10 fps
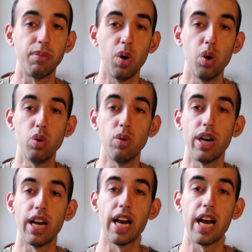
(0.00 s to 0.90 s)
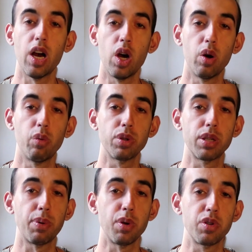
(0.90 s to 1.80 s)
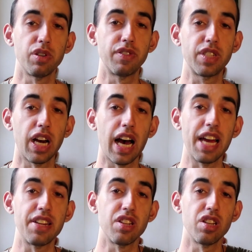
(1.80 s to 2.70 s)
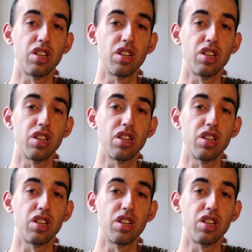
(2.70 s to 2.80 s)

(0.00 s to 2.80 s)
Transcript: who was supposed to have died